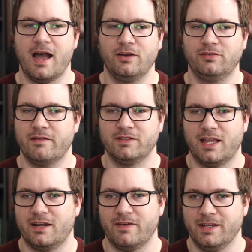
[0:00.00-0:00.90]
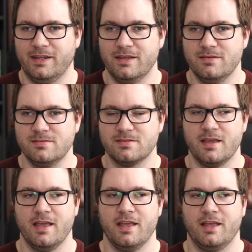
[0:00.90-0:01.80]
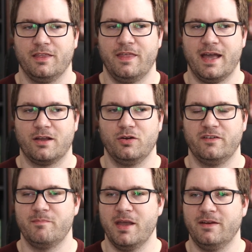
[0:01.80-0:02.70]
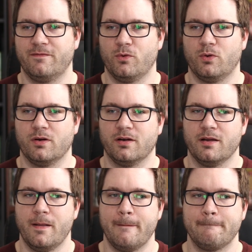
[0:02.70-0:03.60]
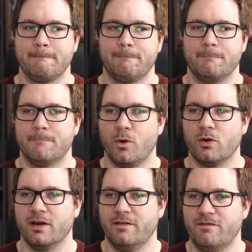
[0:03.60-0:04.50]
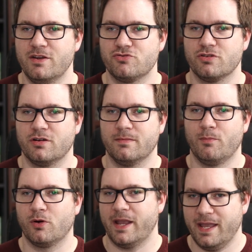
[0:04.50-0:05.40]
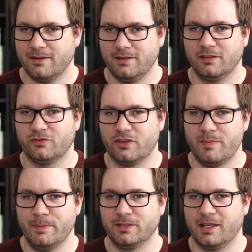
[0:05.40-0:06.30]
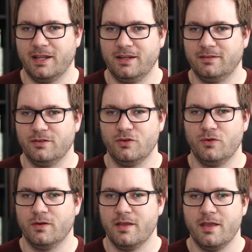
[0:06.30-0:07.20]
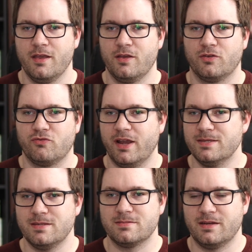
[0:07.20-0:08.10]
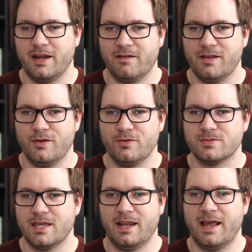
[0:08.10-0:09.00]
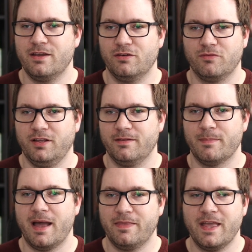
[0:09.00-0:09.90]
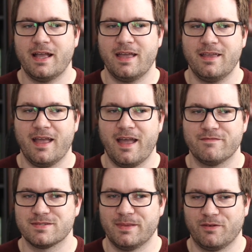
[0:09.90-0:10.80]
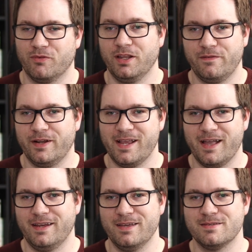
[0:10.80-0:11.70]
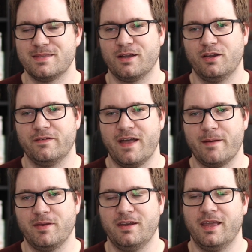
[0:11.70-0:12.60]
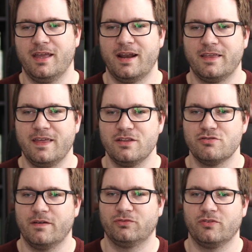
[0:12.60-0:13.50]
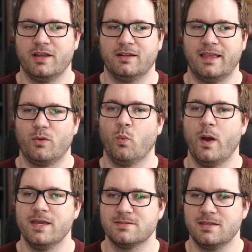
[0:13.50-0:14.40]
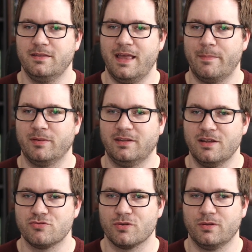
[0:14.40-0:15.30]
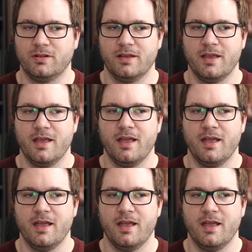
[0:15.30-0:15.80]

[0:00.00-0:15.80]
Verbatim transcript: I just have a lot of ideas that could have made for more adventure, more antics for the people to get into, crazy scenarios. And I could have really, I think I have some like really funny ideas that could have happened. And I think Jeff Strand like wasted that potential.